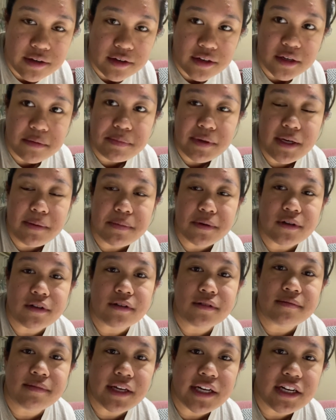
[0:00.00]
Good people,
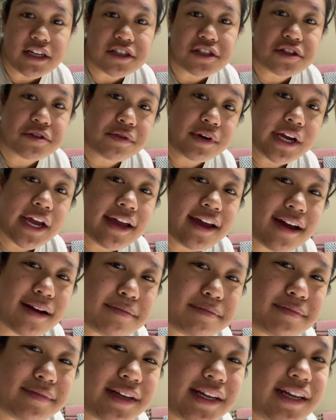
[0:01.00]
it is 3
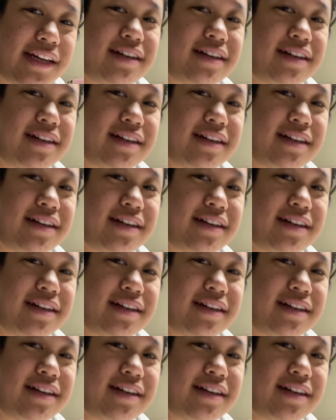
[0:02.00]
a.m.